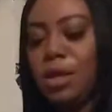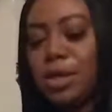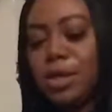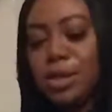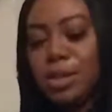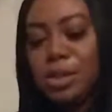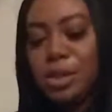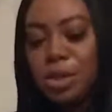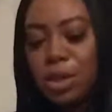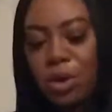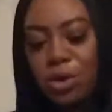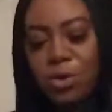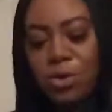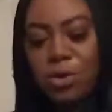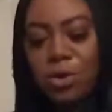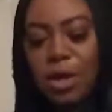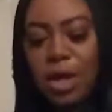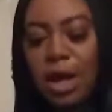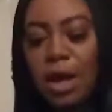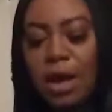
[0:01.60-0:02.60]

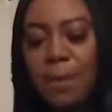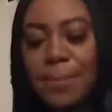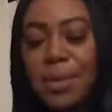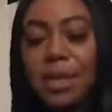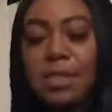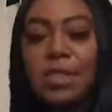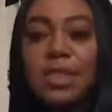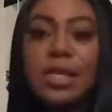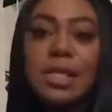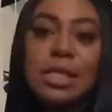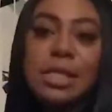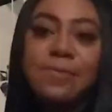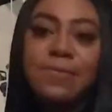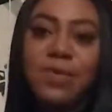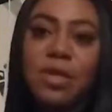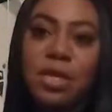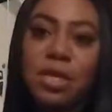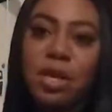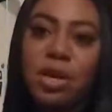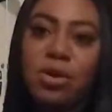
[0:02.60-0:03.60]
In this
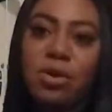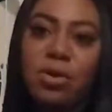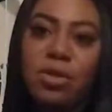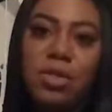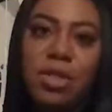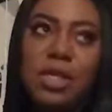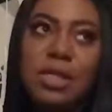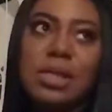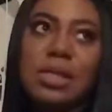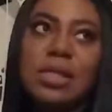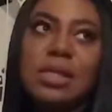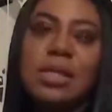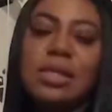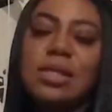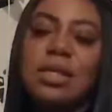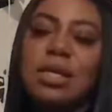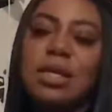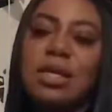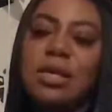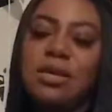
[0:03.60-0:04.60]
video, this is
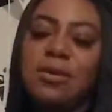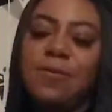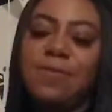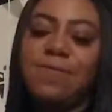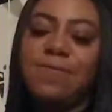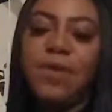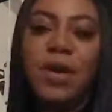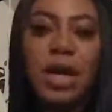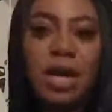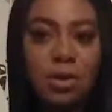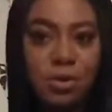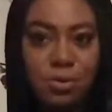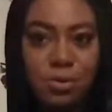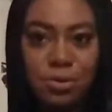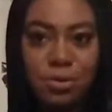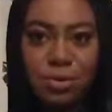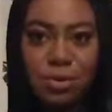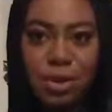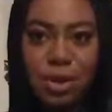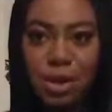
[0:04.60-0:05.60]
the
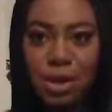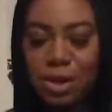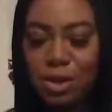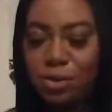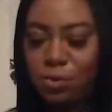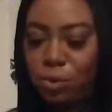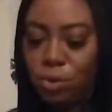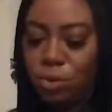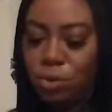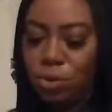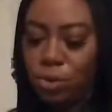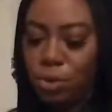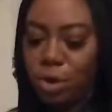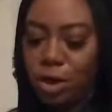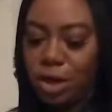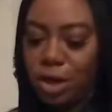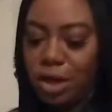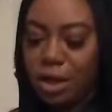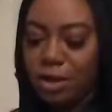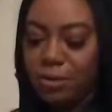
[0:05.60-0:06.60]
final
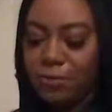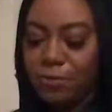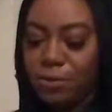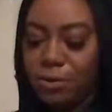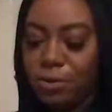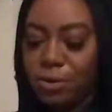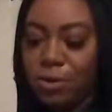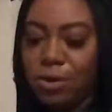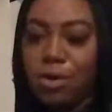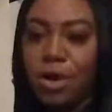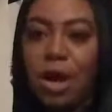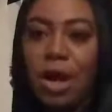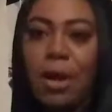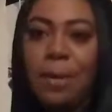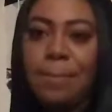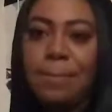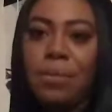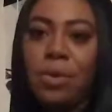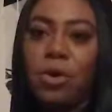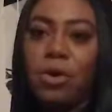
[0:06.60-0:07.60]
recording for
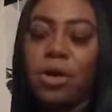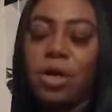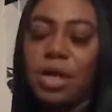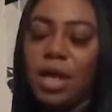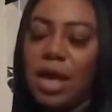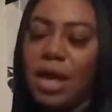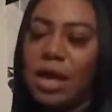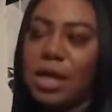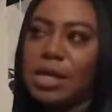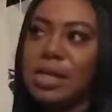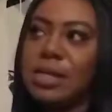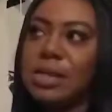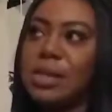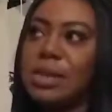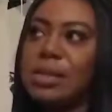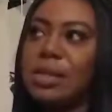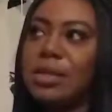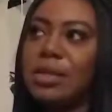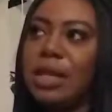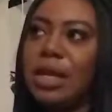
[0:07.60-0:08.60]
our
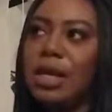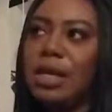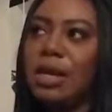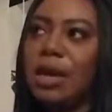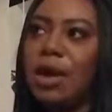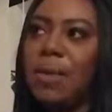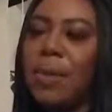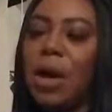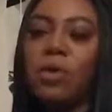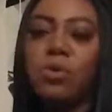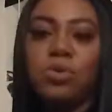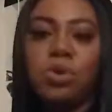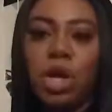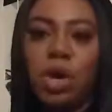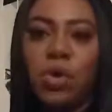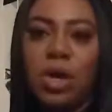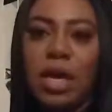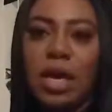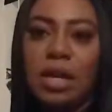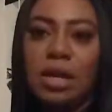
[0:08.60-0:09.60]
class, and I'll
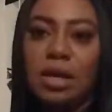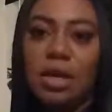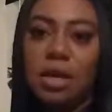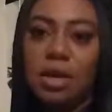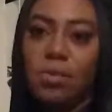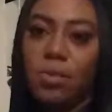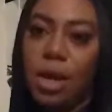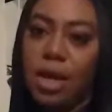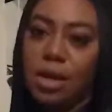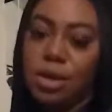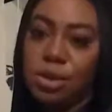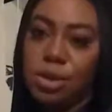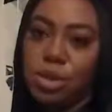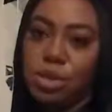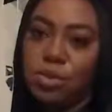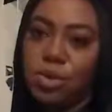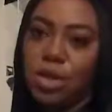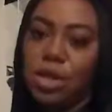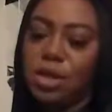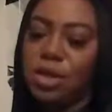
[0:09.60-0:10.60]
go ahead and get right
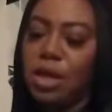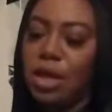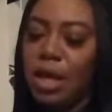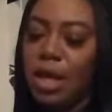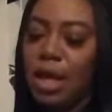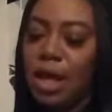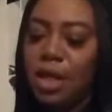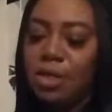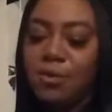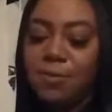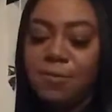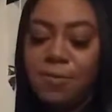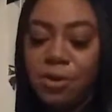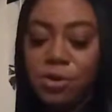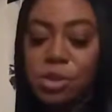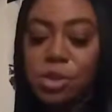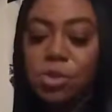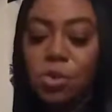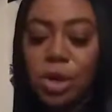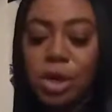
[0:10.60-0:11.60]
into it. The
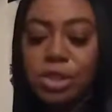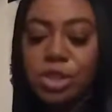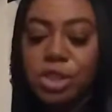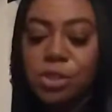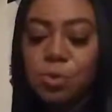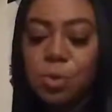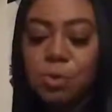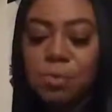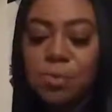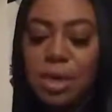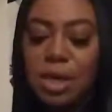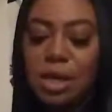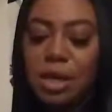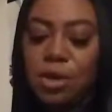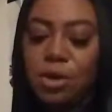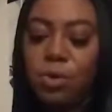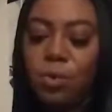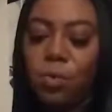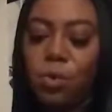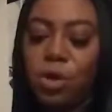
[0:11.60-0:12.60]
first question would be,
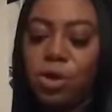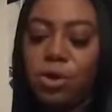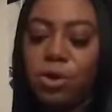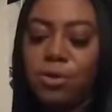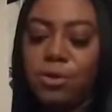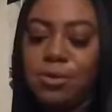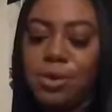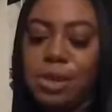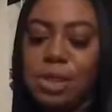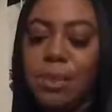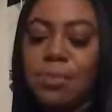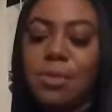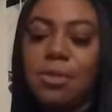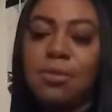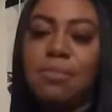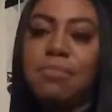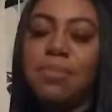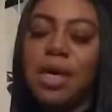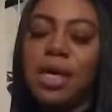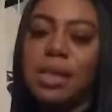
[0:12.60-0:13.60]
what are some of the
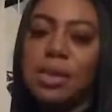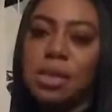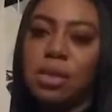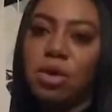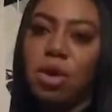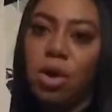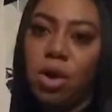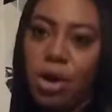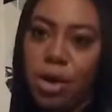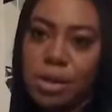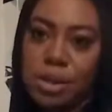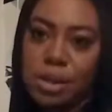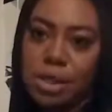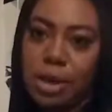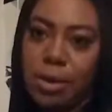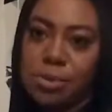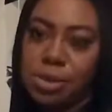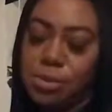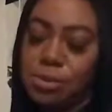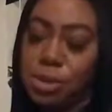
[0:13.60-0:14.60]
basic
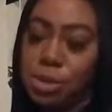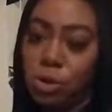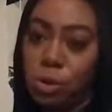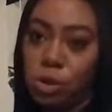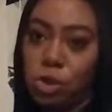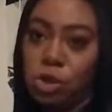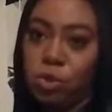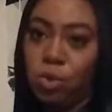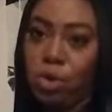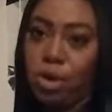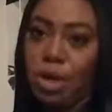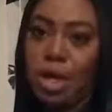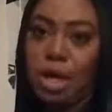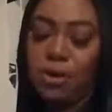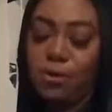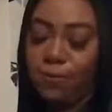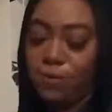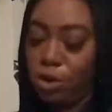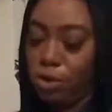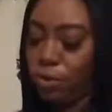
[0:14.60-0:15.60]
concepts of social work
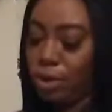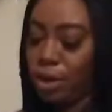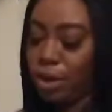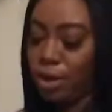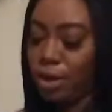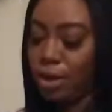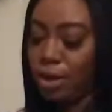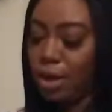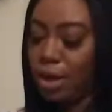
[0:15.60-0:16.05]
interviewing?